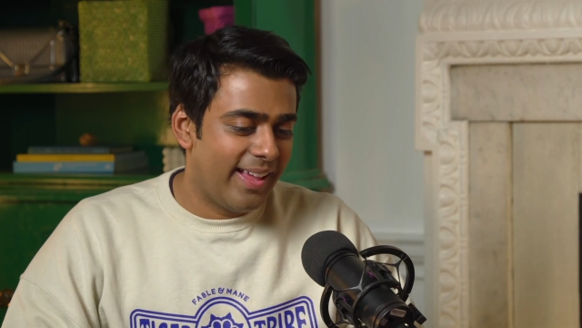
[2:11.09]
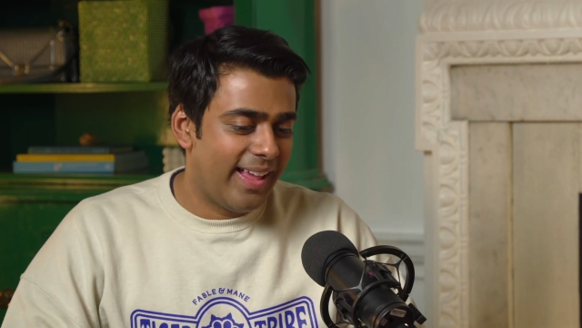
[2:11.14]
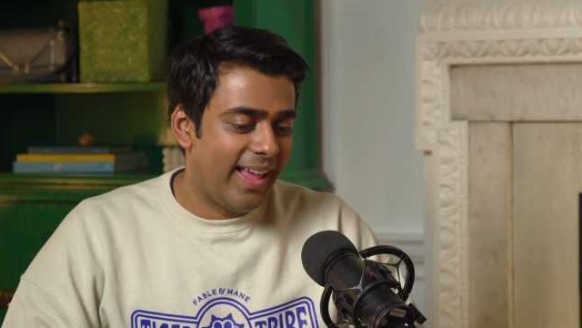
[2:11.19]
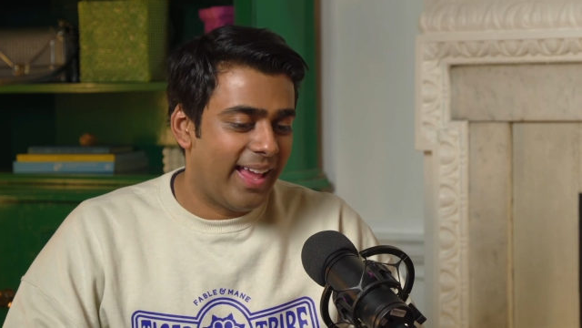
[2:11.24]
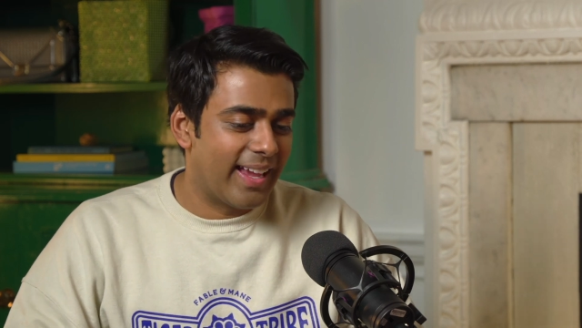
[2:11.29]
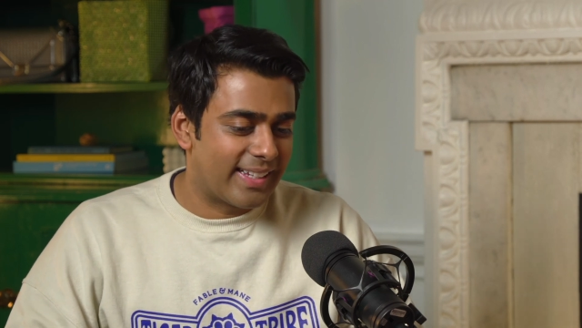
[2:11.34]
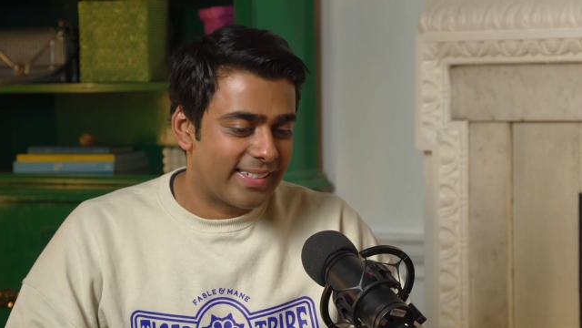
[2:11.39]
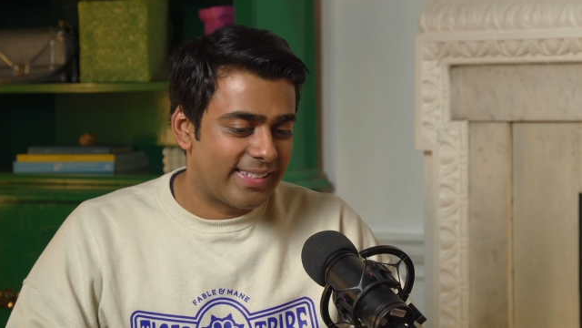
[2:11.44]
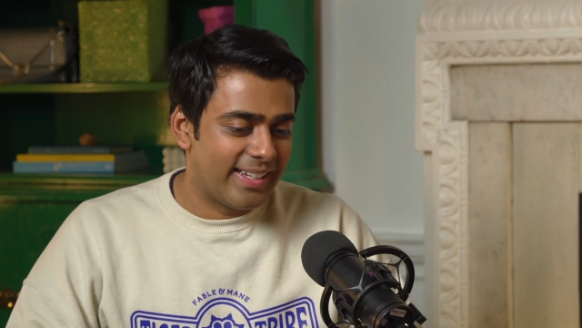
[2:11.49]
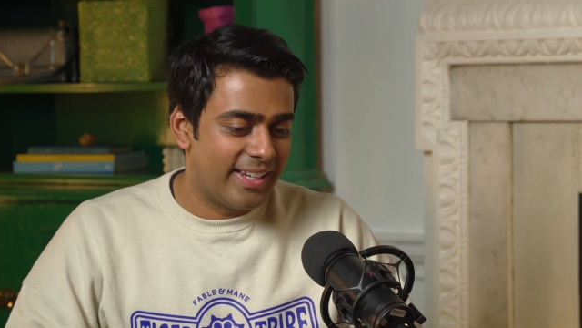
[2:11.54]

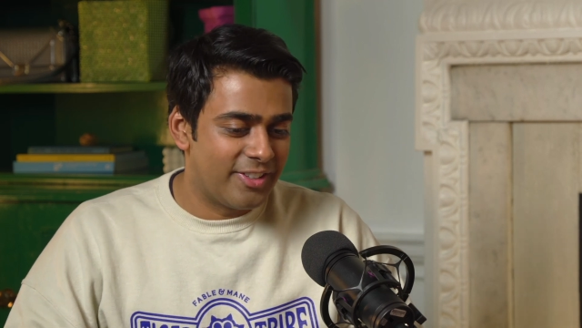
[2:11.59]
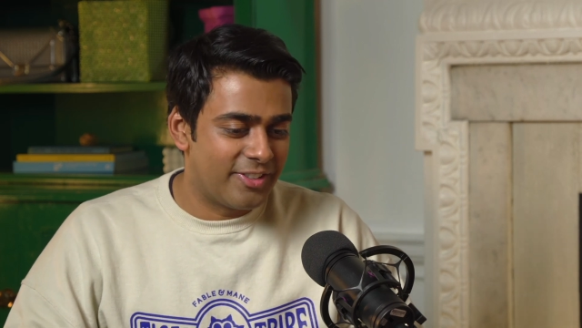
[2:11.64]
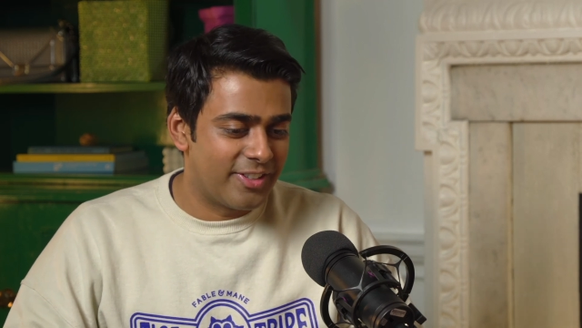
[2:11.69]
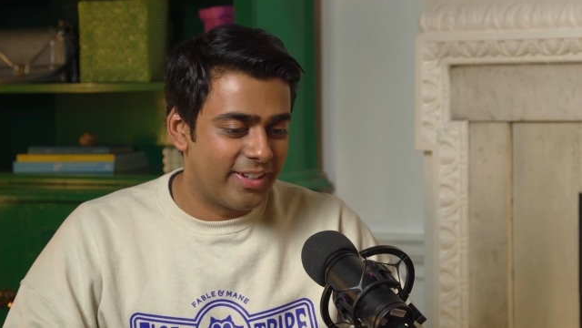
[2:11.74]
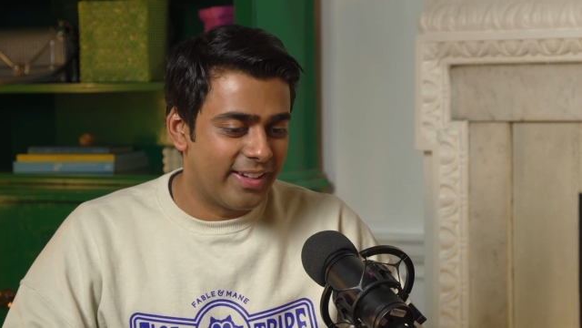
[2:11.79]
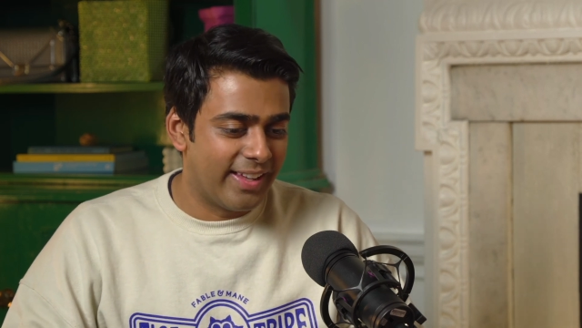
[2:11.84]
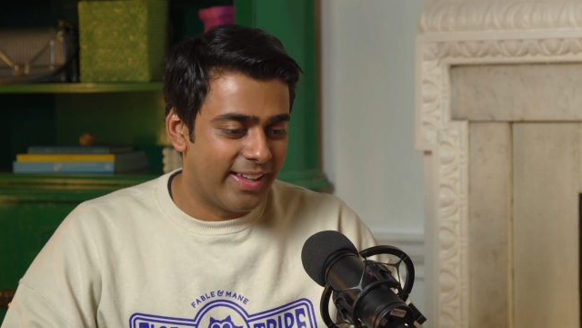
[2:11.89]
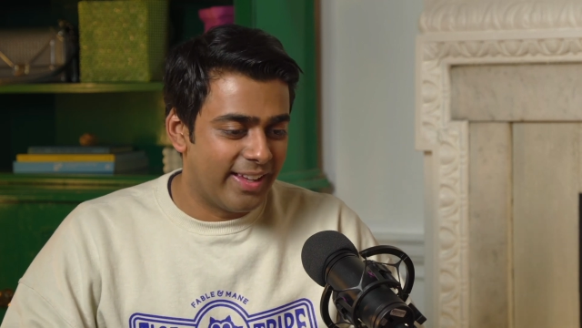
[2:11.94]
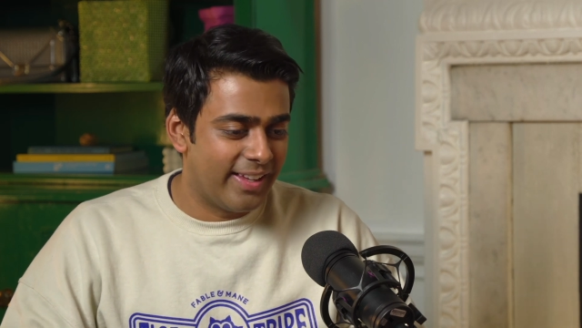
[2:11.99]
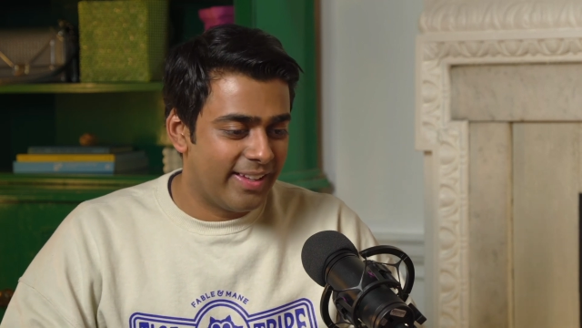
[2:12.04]

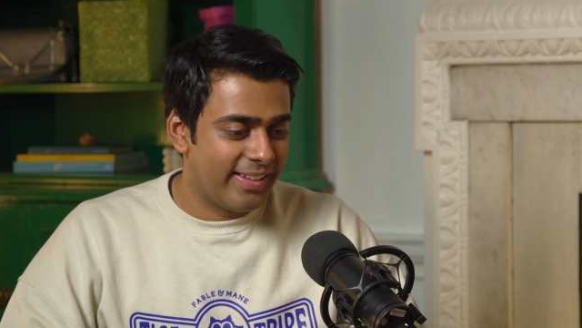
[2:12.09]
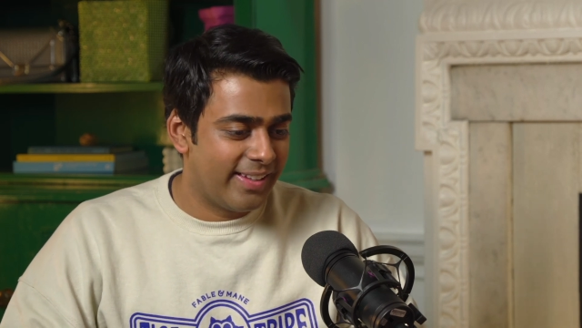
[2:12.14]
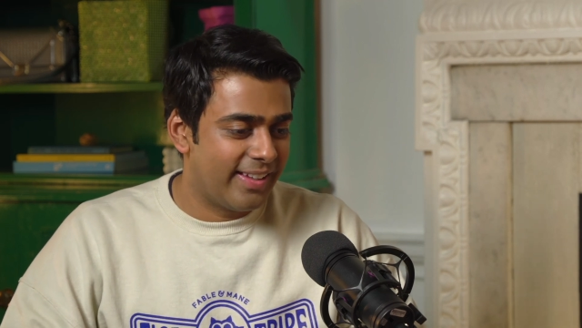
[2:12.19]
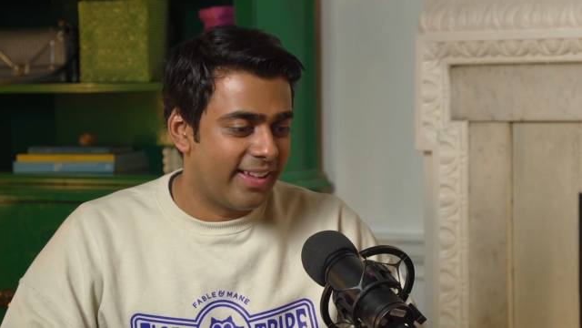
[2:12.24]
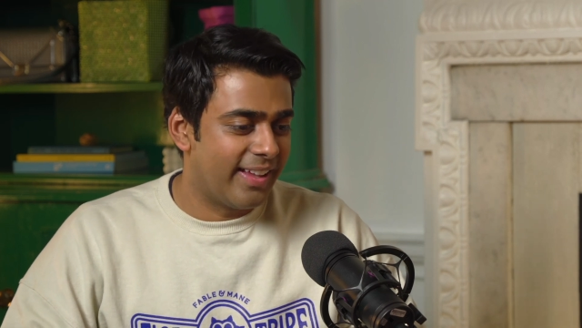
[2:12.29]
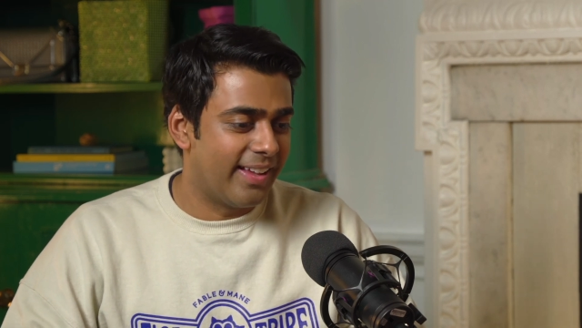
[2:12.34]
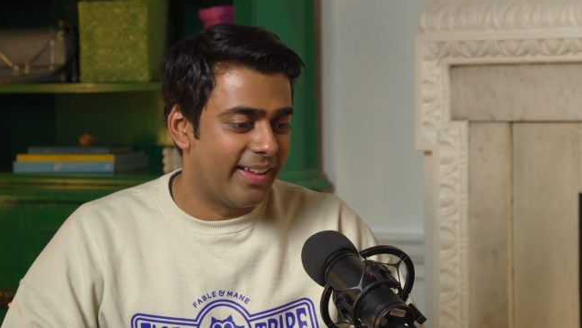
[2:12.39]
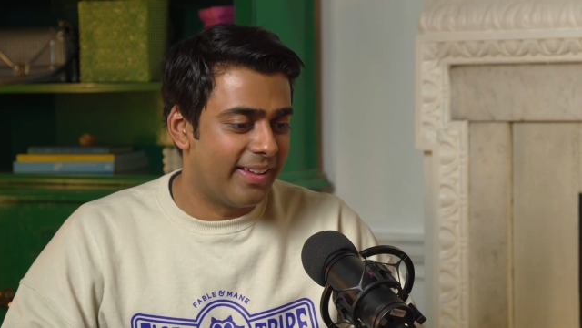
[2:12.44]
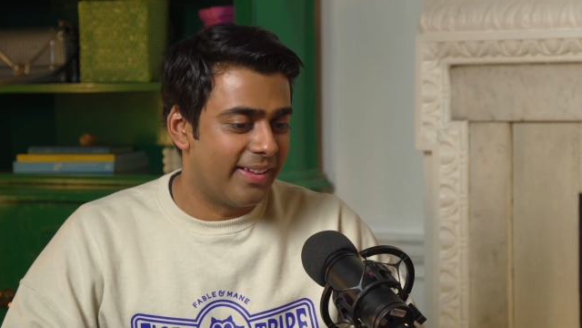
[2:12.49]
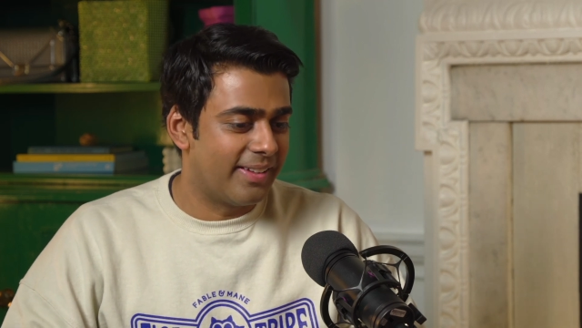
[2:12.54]

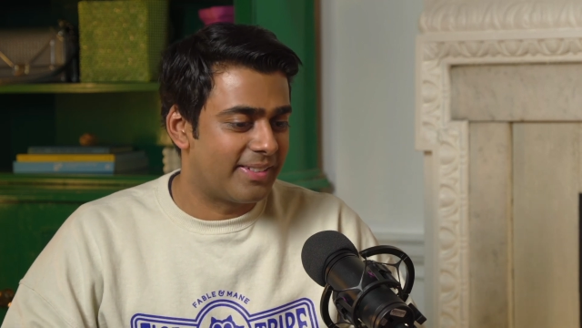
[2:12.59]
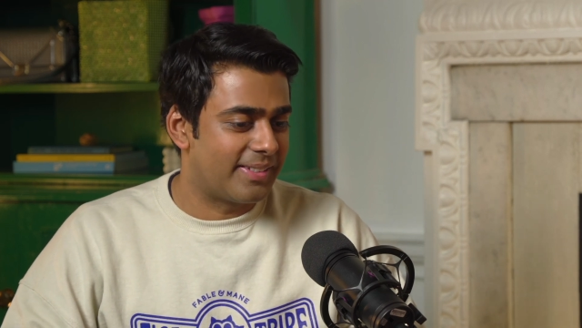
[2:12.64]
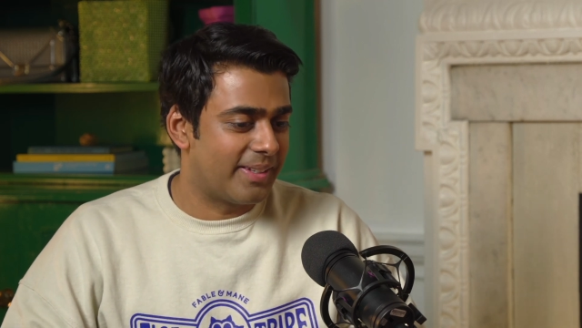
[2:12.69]
ex-engineer.